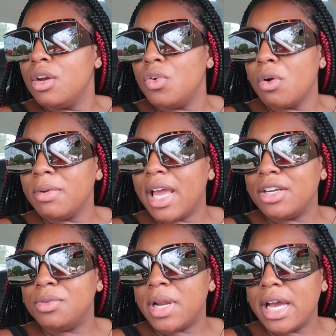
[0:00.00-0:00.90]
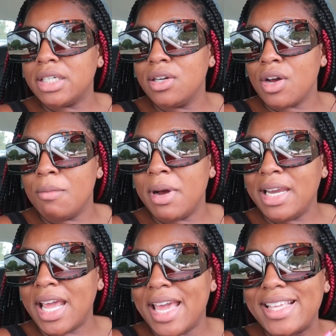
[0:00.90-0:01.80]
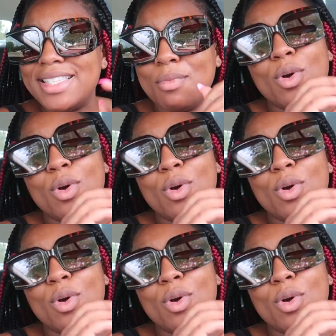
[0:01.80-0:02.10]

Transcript: Normally I do not cook on Mondays.